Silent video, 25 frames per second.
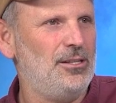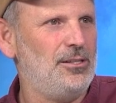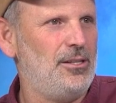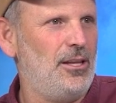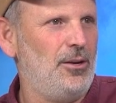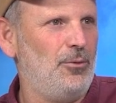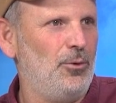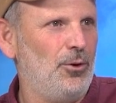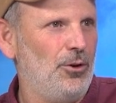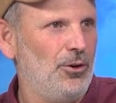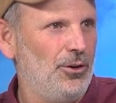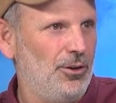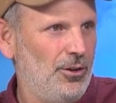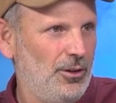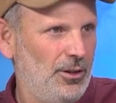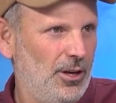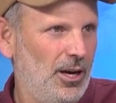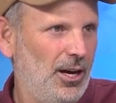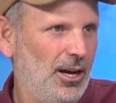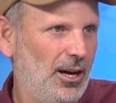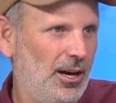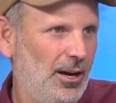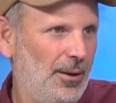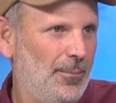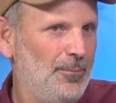were
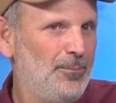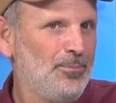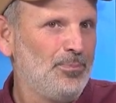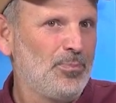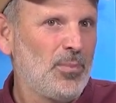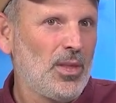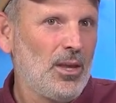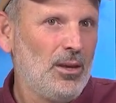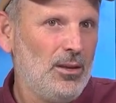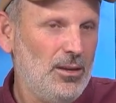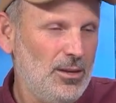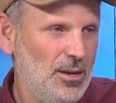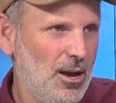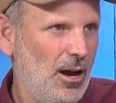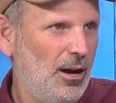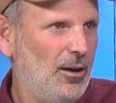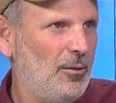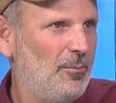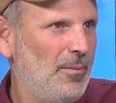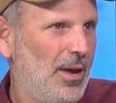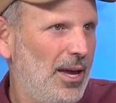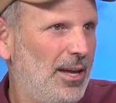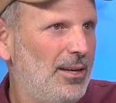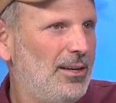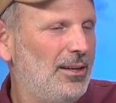young
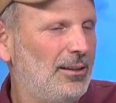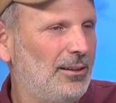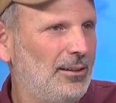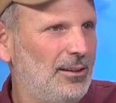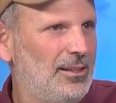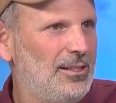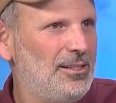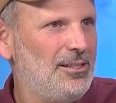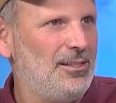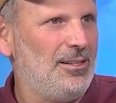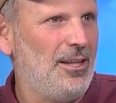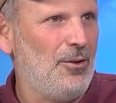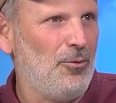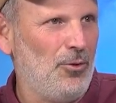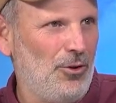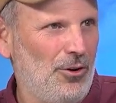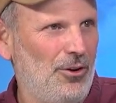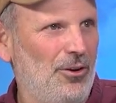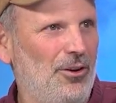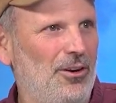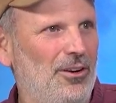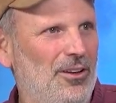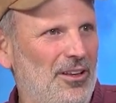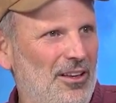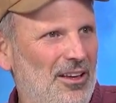men, at least they
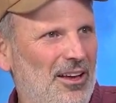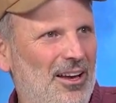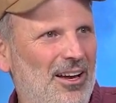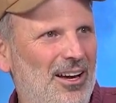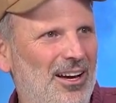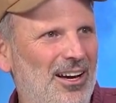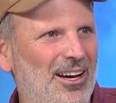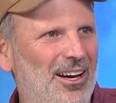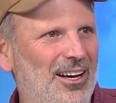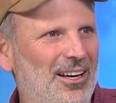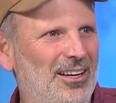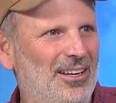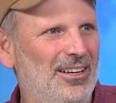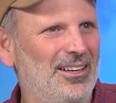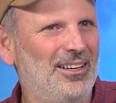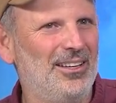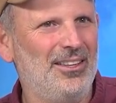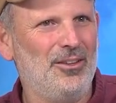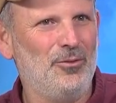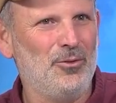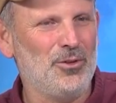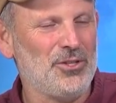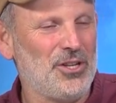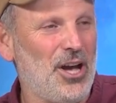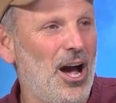were,
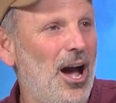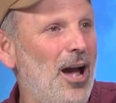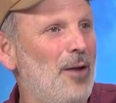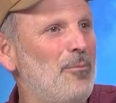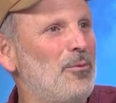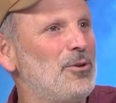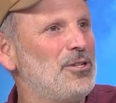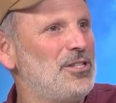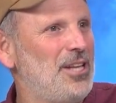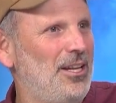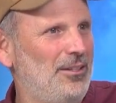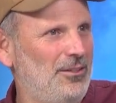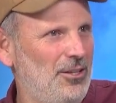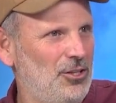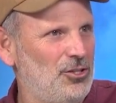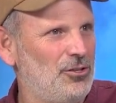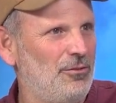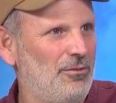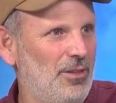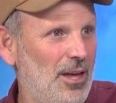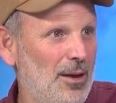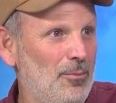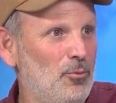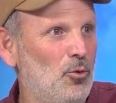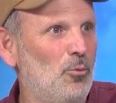there was a high percentage of
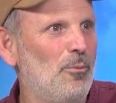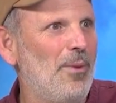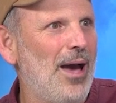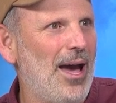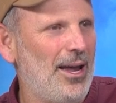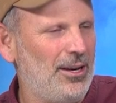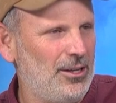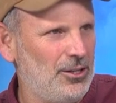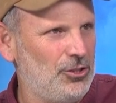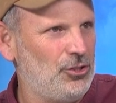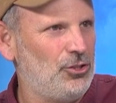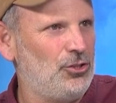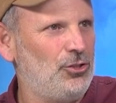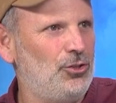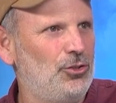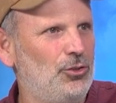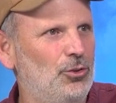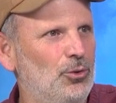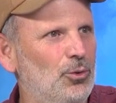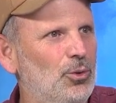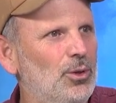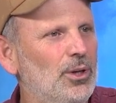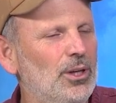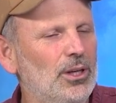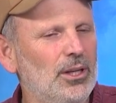them who managed
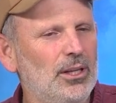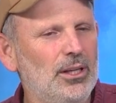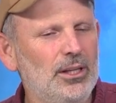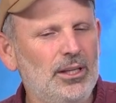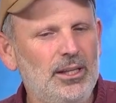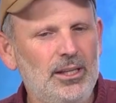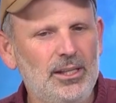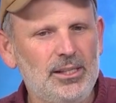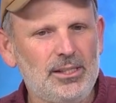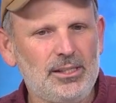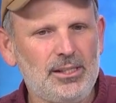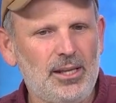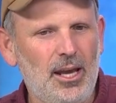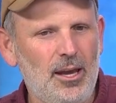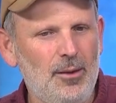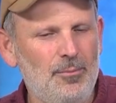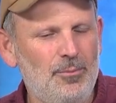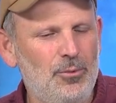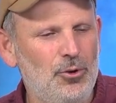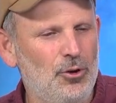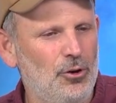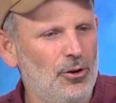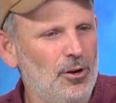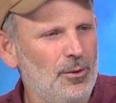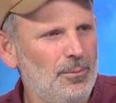to escape
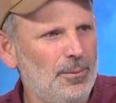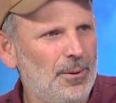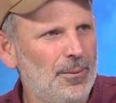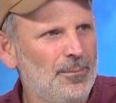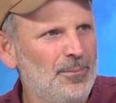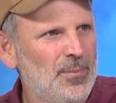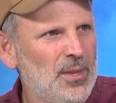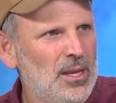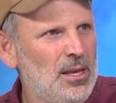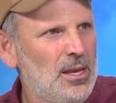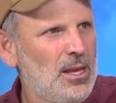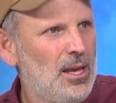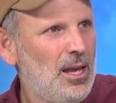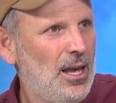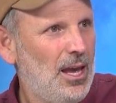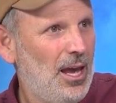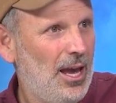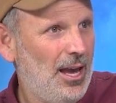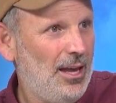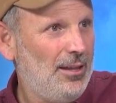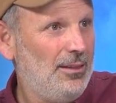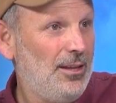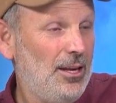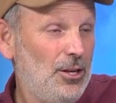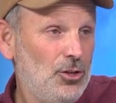Europe.
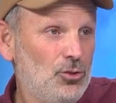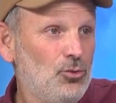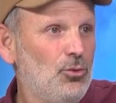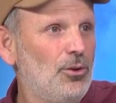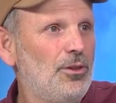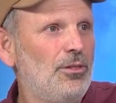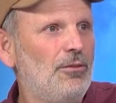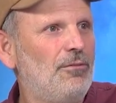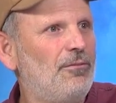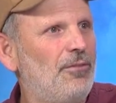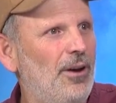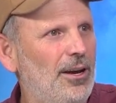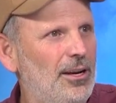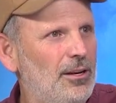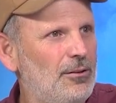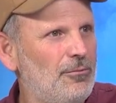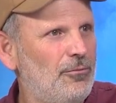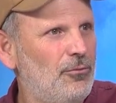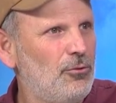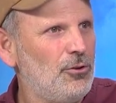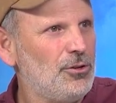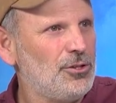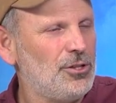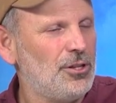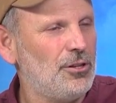And they joined the fighting
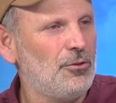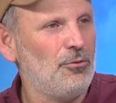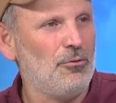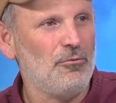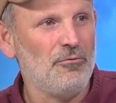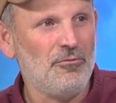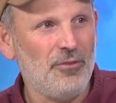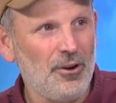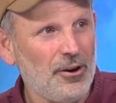force, and they were a very